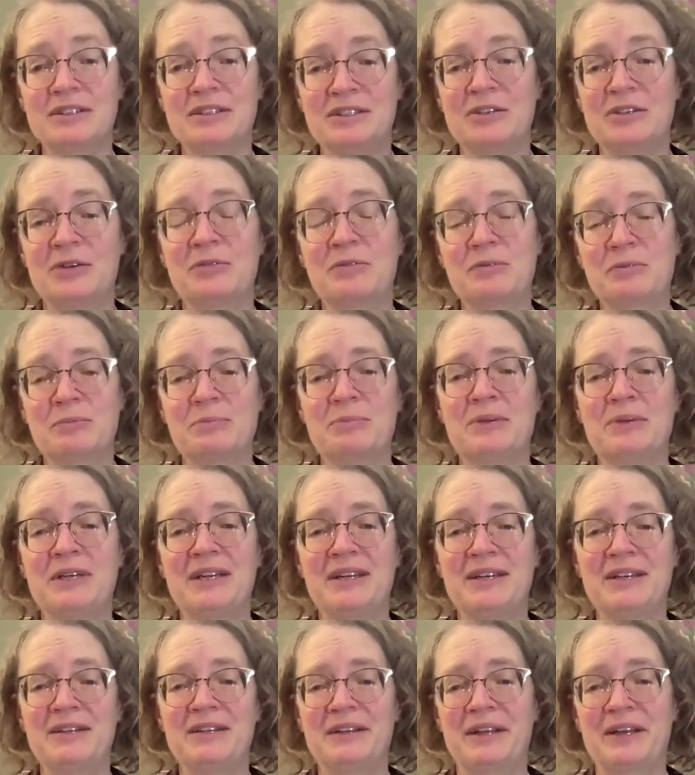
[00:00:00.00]
don't
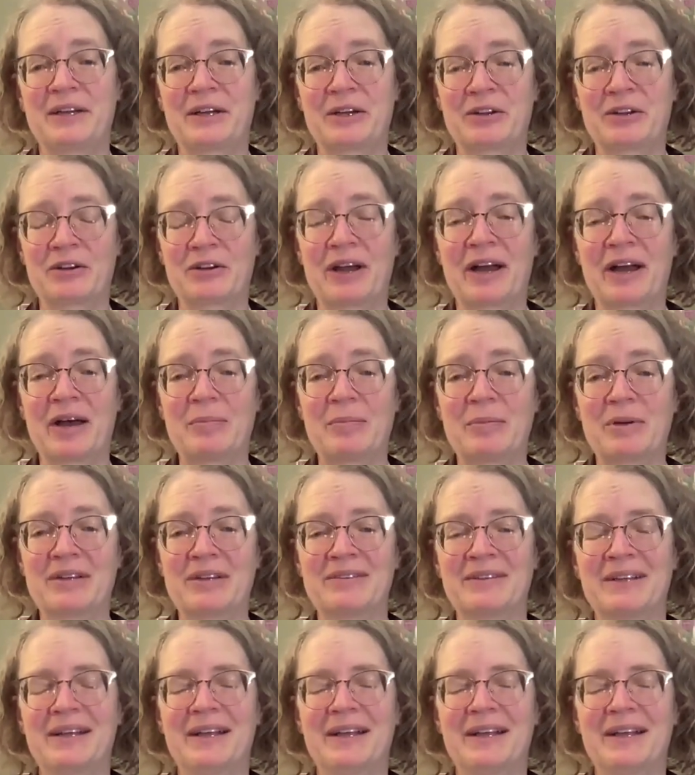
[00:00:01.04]
be like a crab.